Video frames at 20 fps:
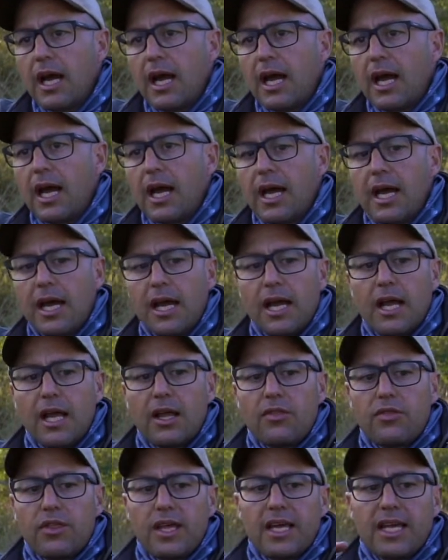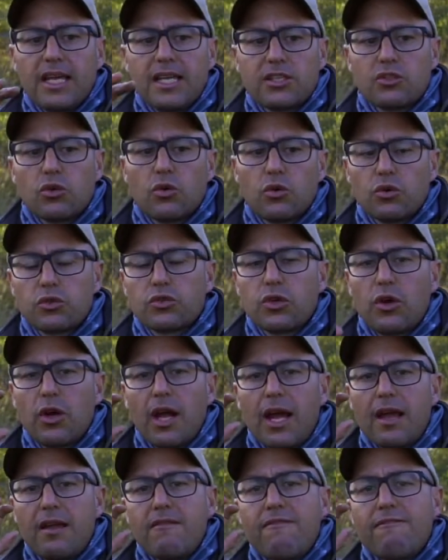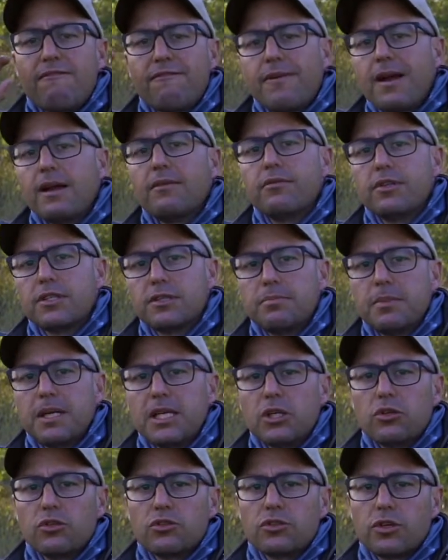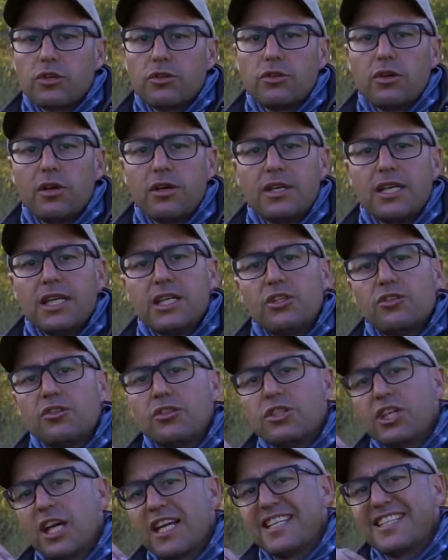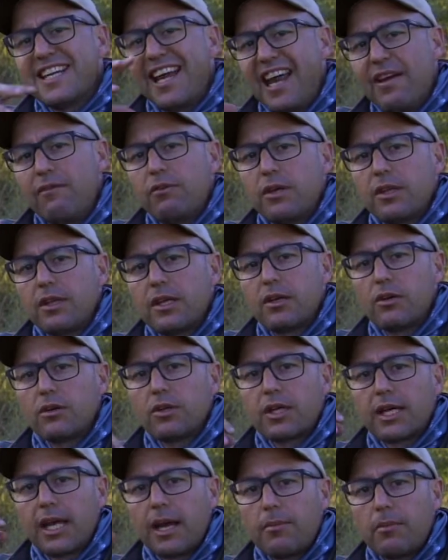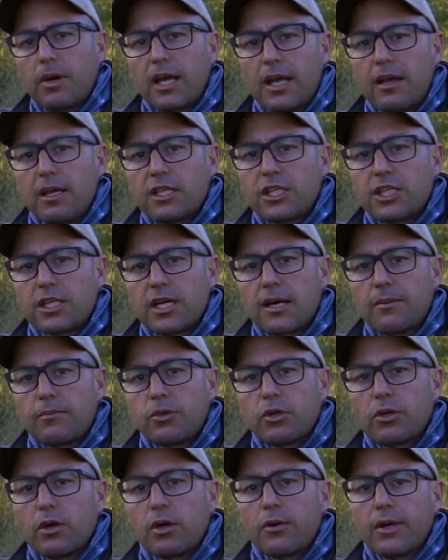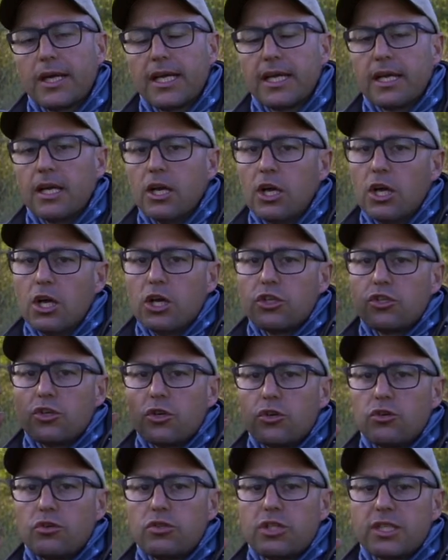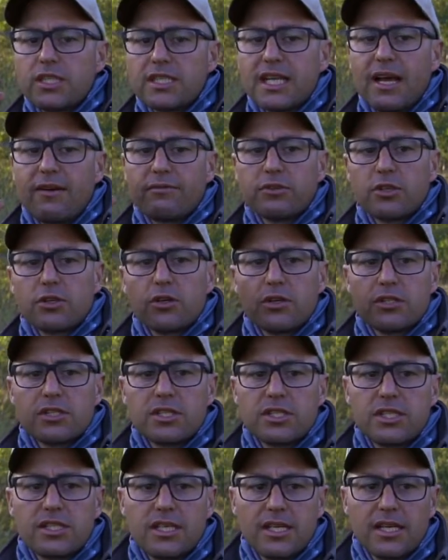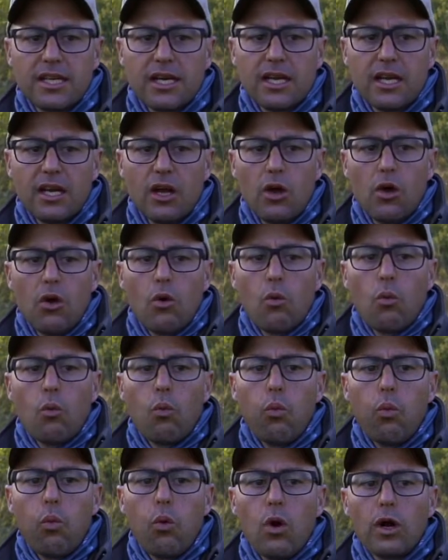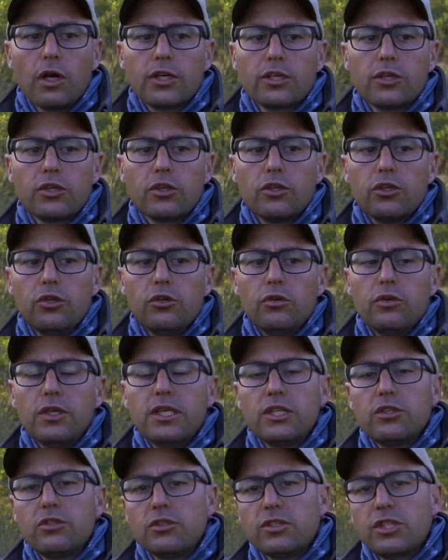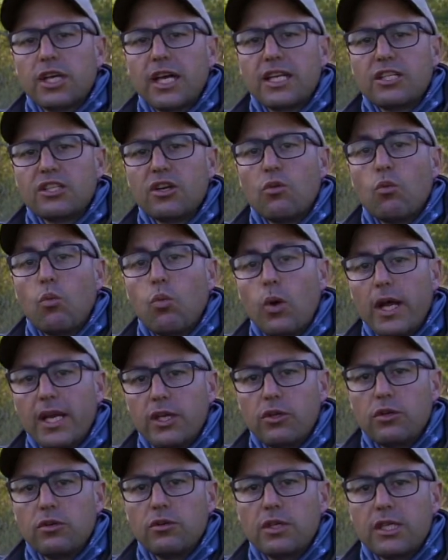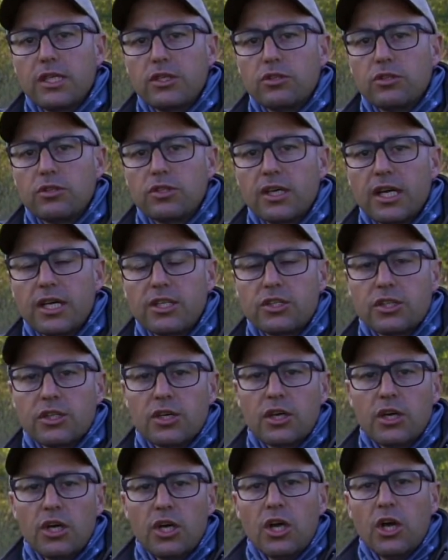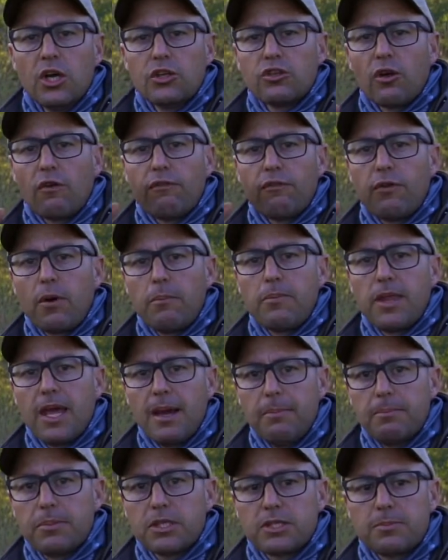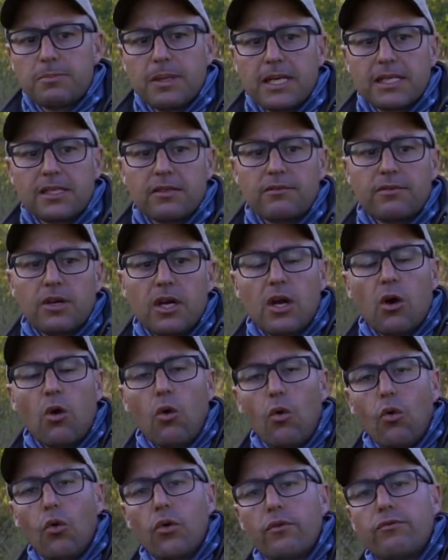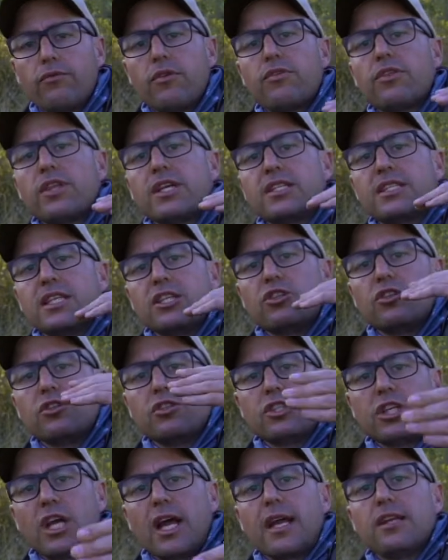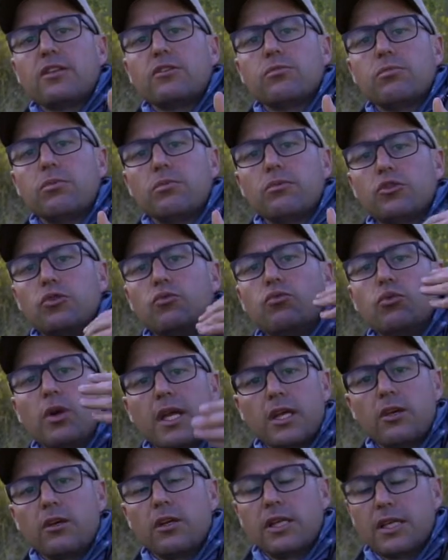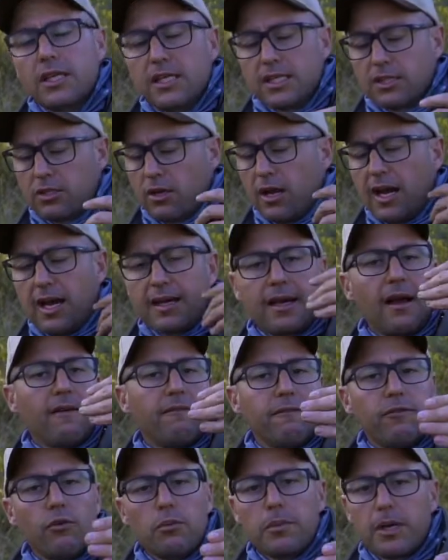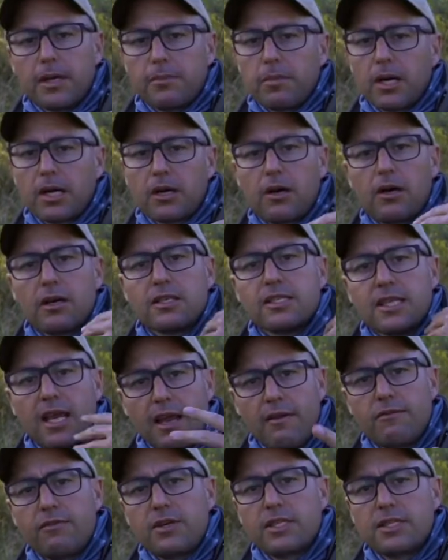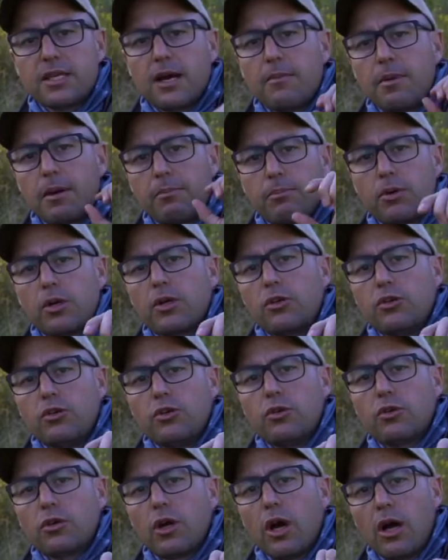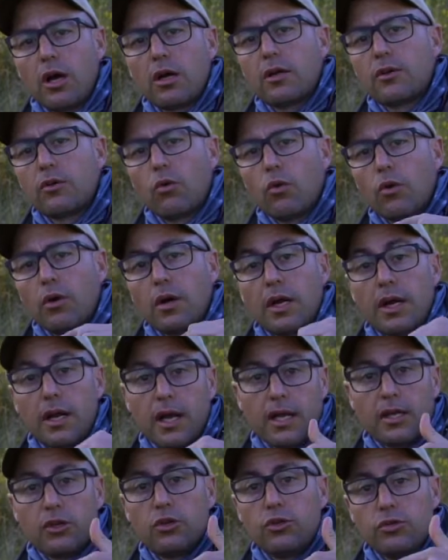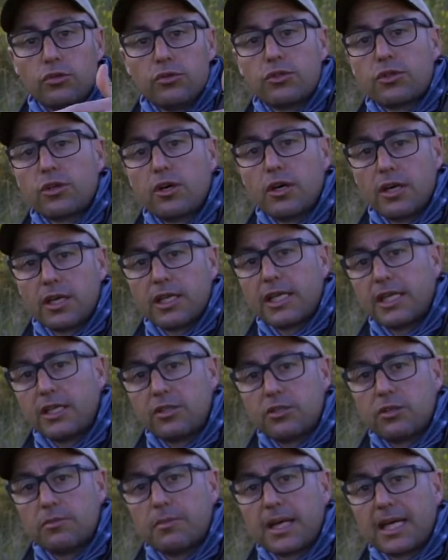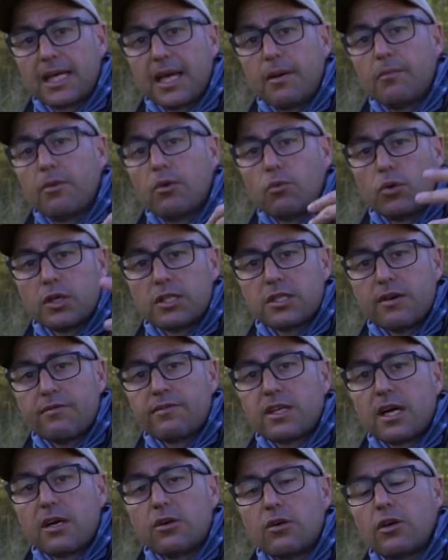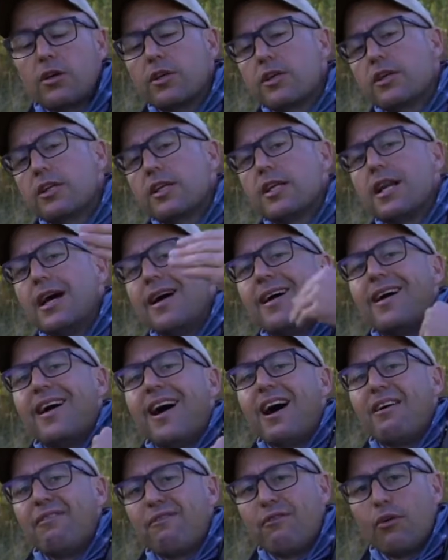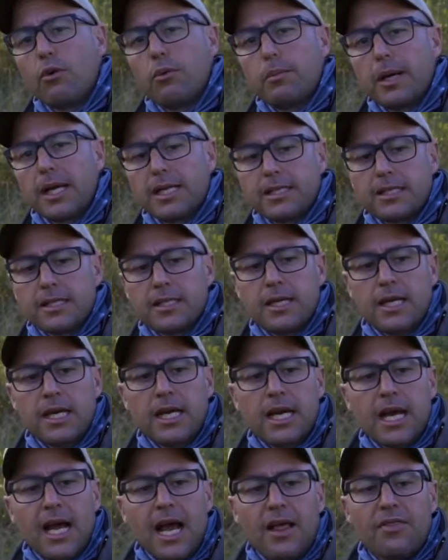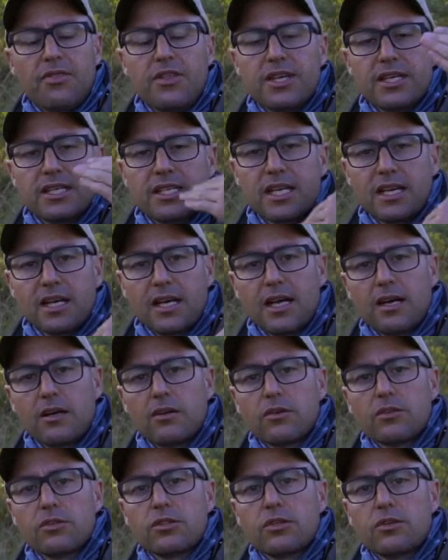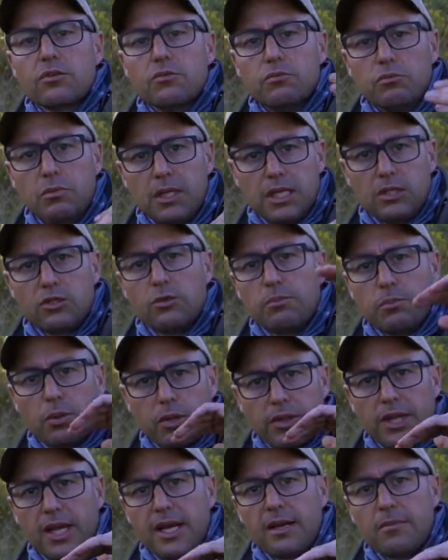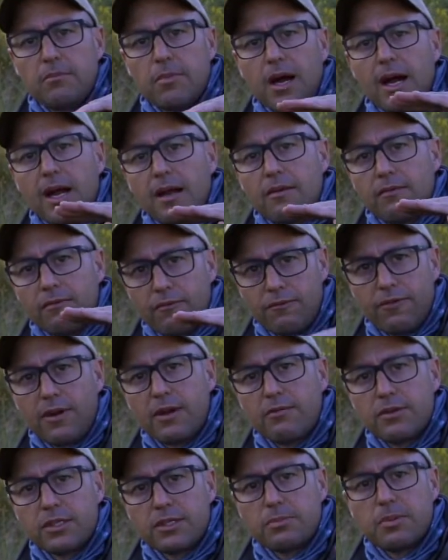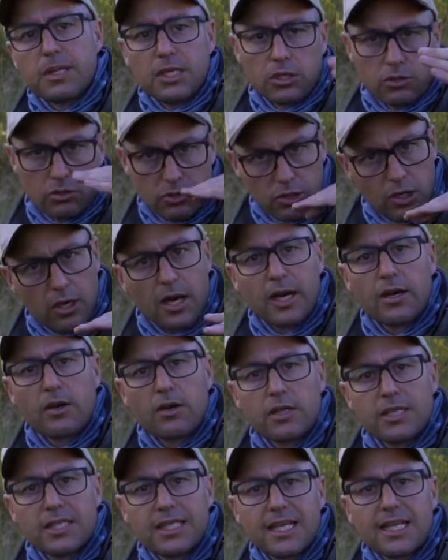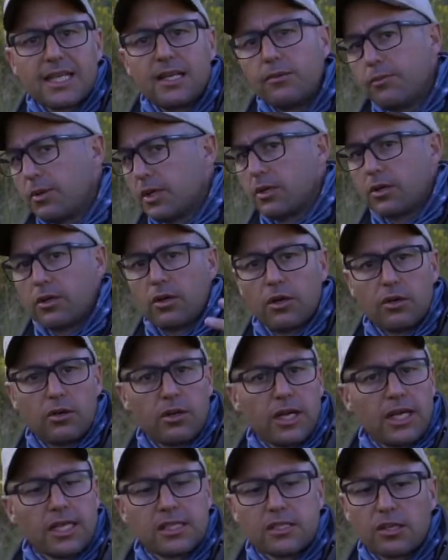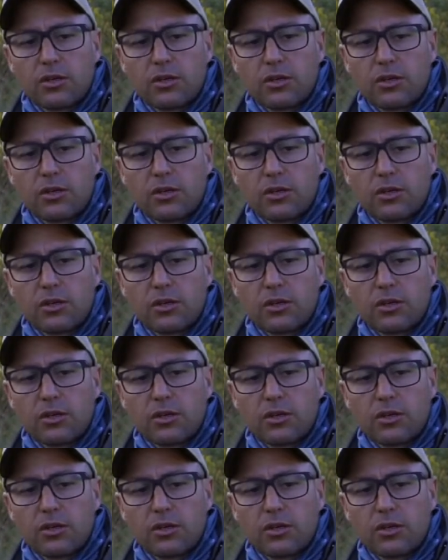there is also a favorites menu. So you don't need to change everything on your camera each time you go in. So you just have to consider what you need to change and when you need to change it. So from that perspective, all of the things that you change regularly. So like I format my cards every time I put a new card or a used card into my camera. Once I've downloaded it, I format it. And this allows me to put that in my favorites menu. So I know exactly where to go. It's a